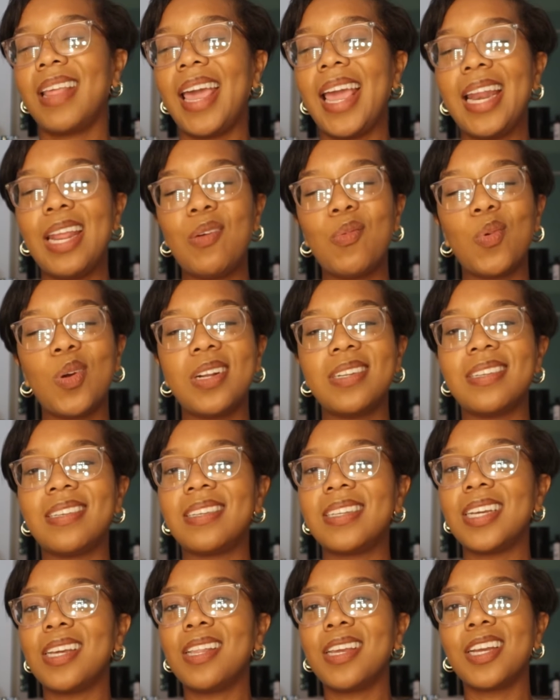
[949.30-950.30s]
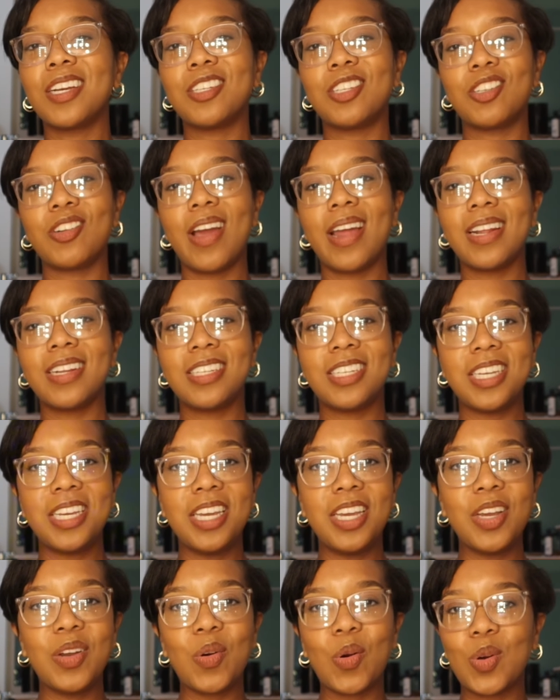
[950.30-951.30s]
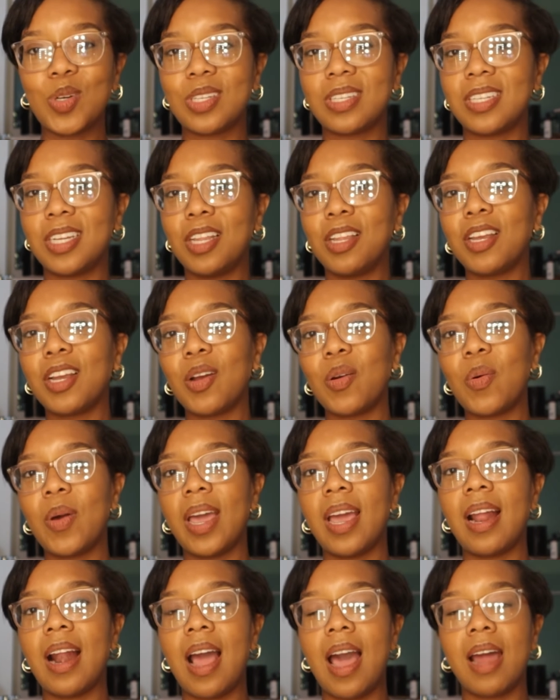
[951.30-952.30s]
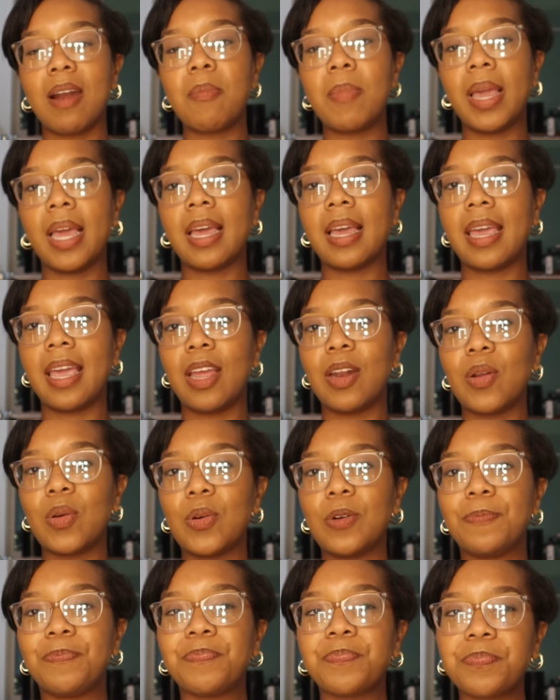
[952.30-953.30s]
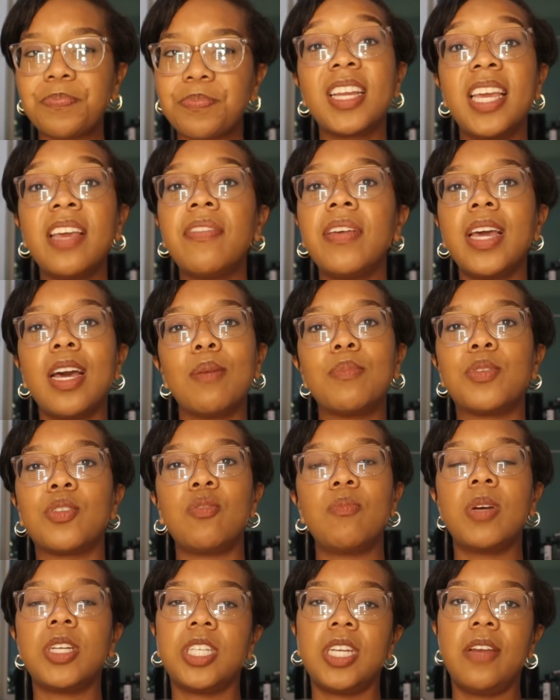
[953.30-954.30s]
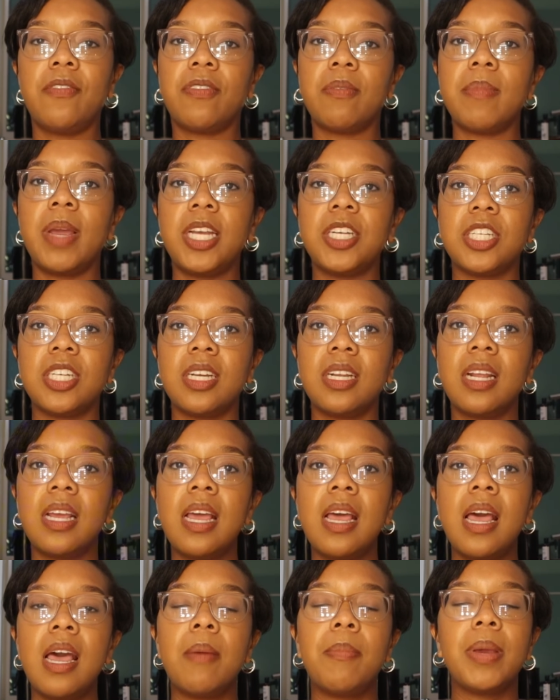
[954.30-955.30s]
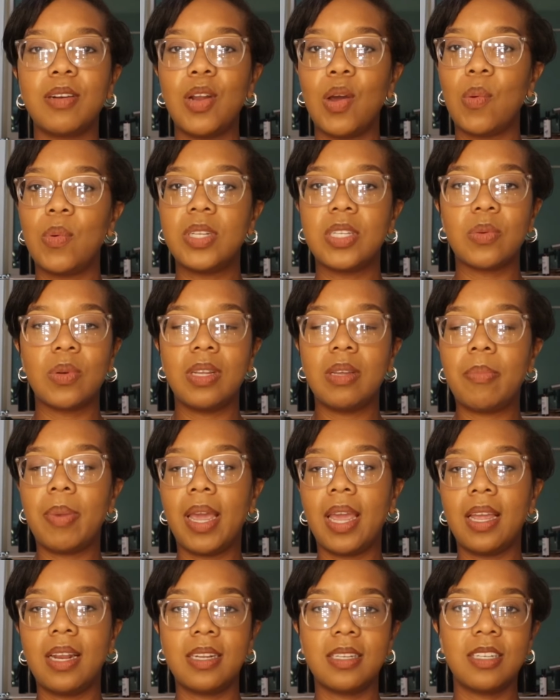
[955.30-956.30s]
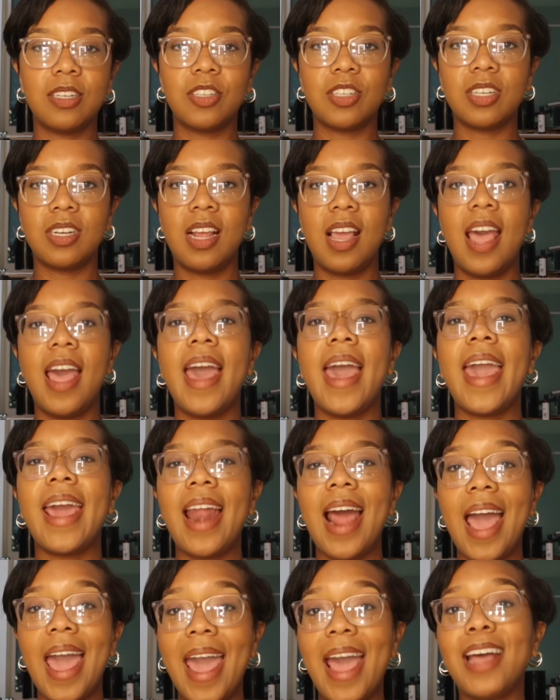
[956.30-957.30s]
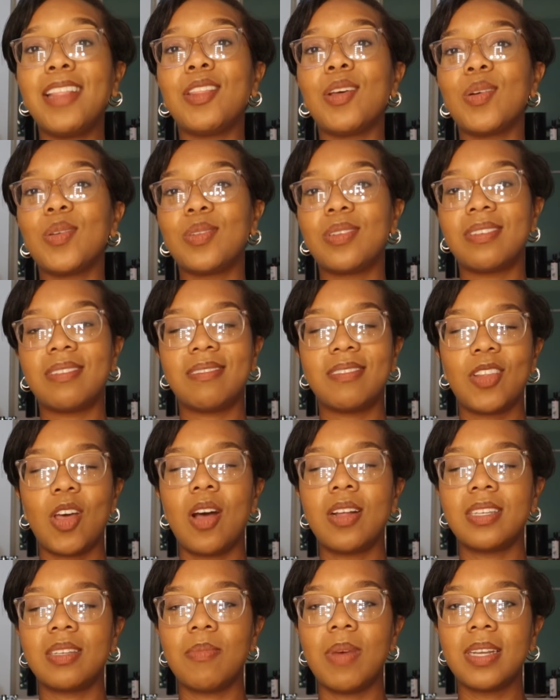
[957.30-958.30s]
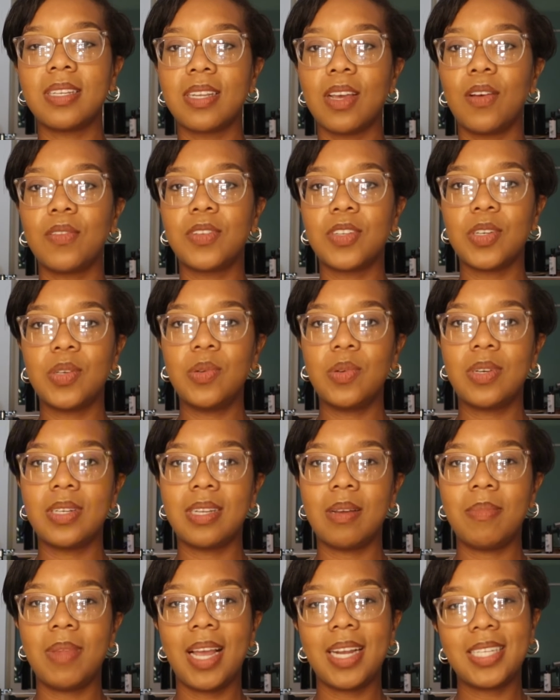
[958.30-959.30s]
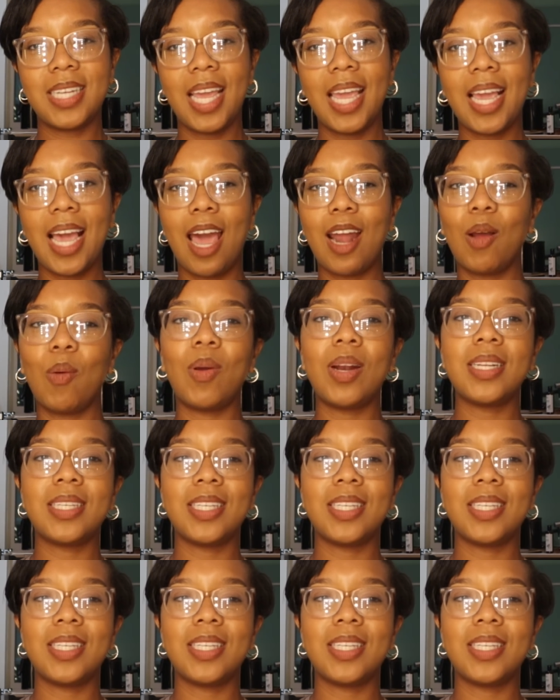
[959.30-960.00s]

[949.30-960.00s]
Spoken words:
anyone stealing your strategy or stealing your way on how to make a candle or giving up too much information. No one's really paying attention. And I had those thoughts myself too, because I'm like, dang, I don't want